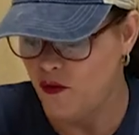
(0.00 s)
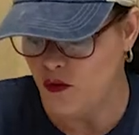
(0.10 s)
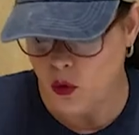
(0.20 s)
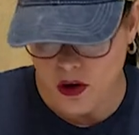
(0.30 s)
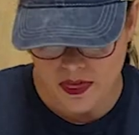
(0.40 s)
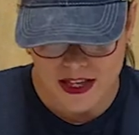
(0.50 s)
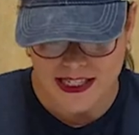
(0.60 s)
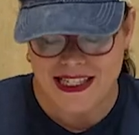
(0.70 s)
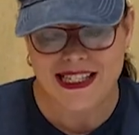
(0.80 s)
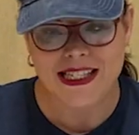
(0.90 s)
For the
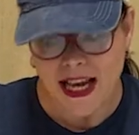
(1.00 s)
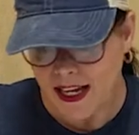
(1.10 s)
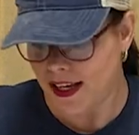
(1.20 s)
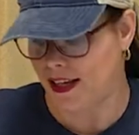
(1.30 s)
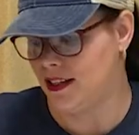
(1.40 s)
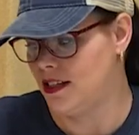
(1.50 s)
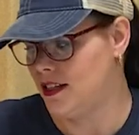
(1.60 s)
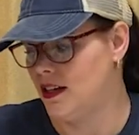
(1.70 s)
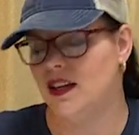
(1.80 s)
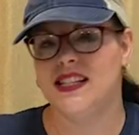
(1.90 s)
second
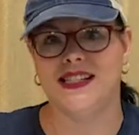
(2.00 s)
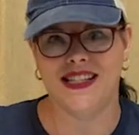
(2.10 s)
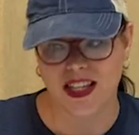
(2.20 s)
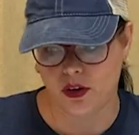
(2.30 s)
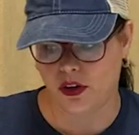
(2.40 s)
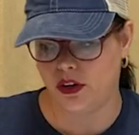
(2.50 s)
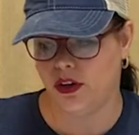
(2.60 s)
secret